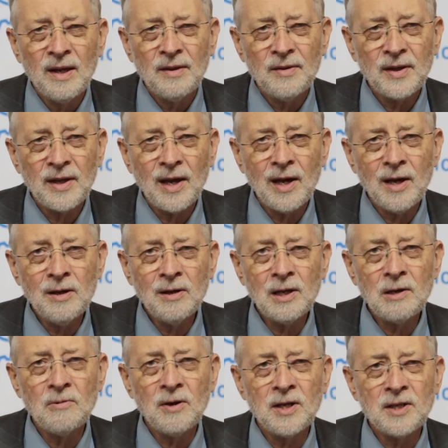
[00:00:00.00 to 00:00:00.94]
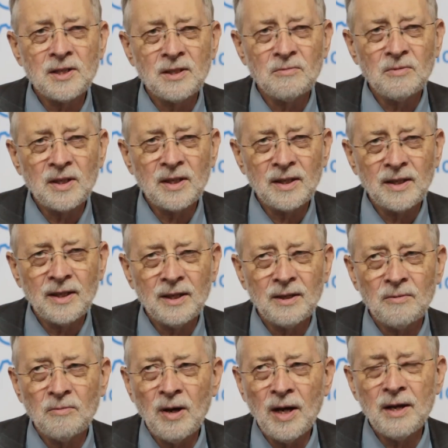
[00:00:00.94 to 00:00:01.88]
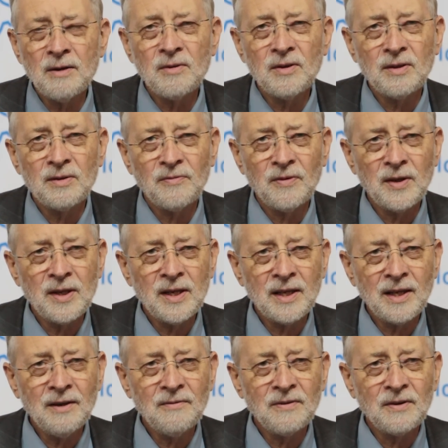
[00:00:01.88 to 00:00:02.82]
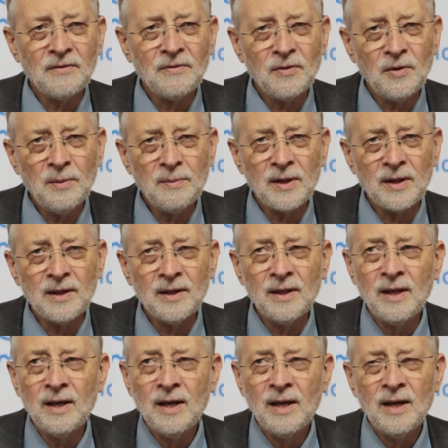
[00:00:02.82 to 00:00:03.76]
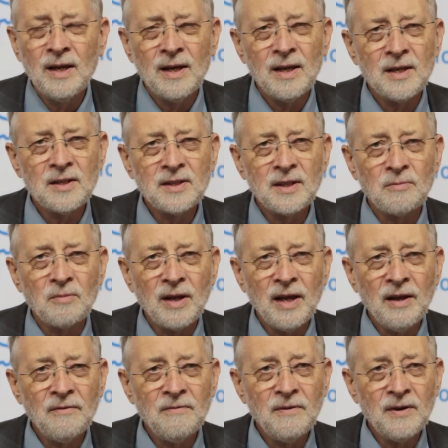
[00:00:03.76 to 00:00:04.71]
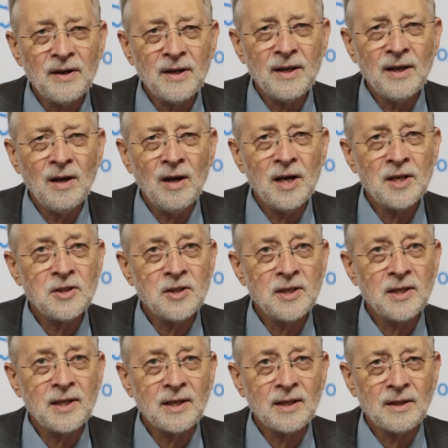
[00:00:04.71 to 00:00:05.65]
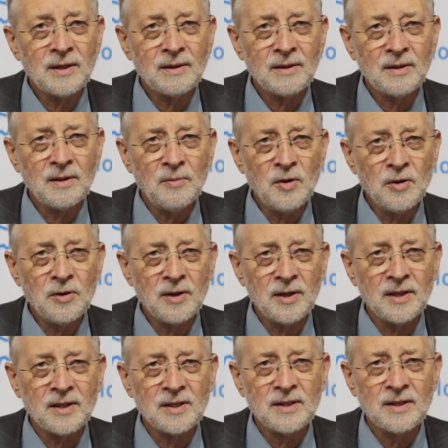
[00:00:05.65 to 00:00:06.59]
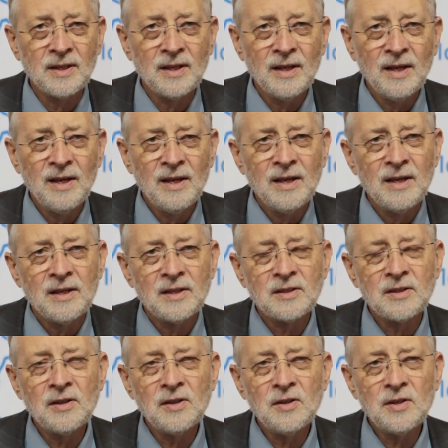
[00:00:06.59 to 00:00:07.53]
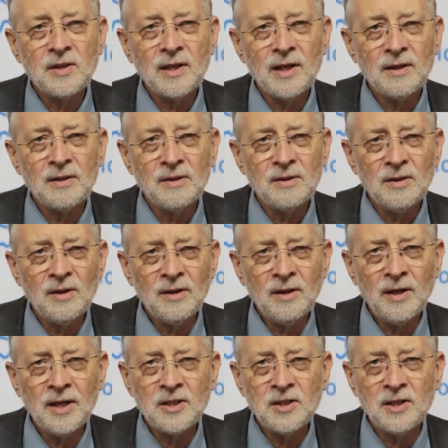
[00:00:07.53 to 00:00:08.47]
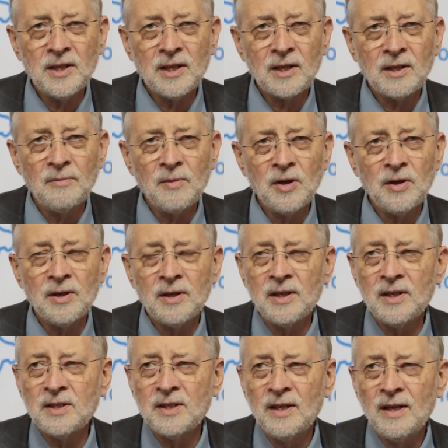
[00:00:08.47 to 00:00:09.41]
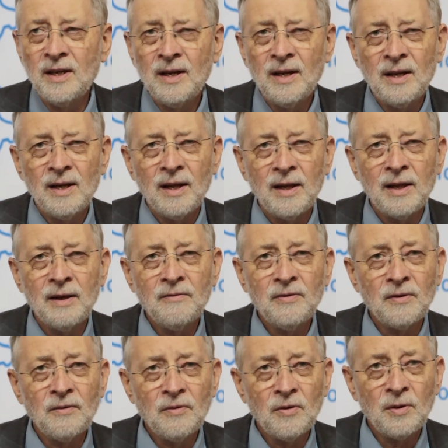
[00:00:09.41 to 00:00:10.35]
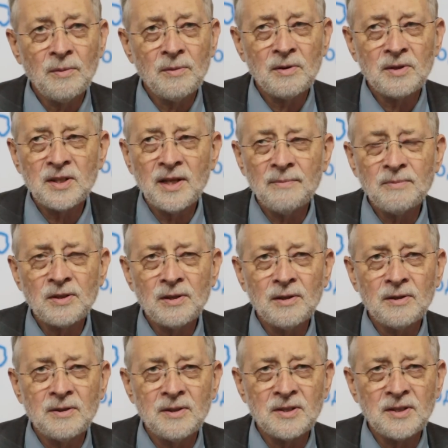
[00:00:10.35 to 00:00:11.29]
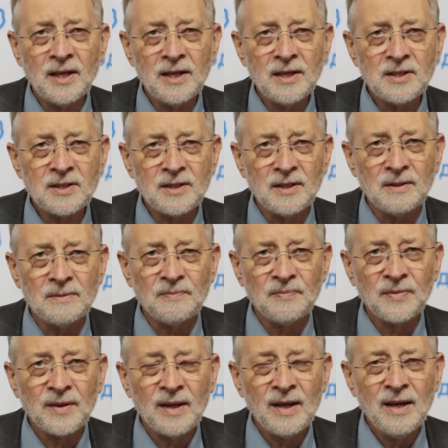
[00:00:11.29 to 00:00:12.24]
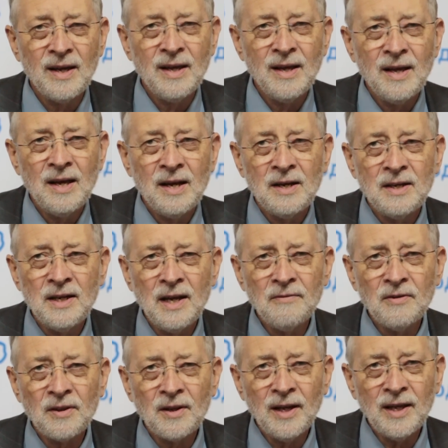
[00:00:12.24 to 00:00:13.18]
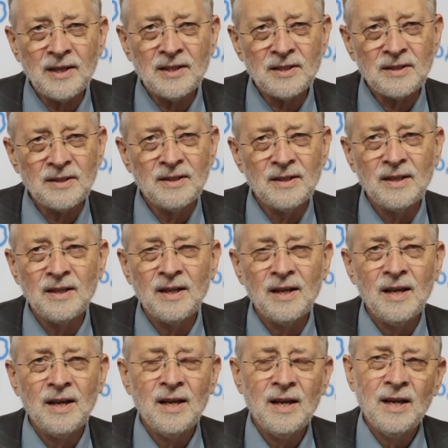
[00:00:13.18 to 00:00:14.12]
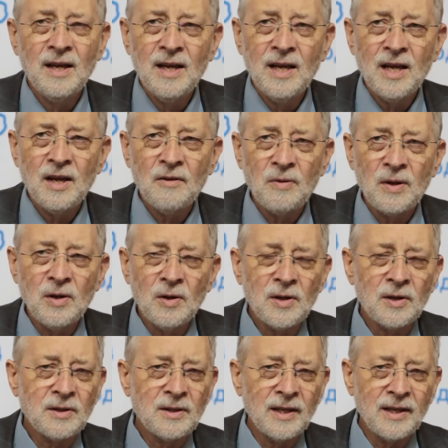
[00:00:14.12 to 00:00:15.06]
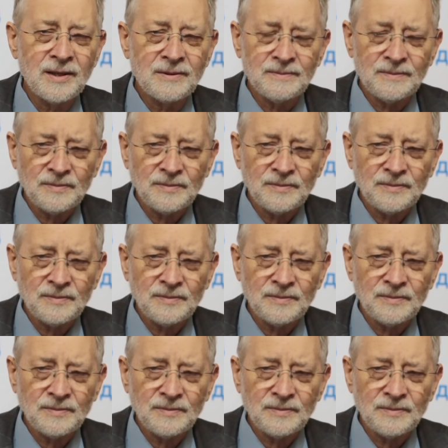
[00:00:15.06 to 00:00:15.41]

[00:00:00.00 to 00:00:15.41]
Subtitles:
the only reason we can get away with feeding infant formula is that we have very hygienic communities. As soon as you go to non-hygienic communities, infant formula is an absolute disaster. Nevertheless, if we look at the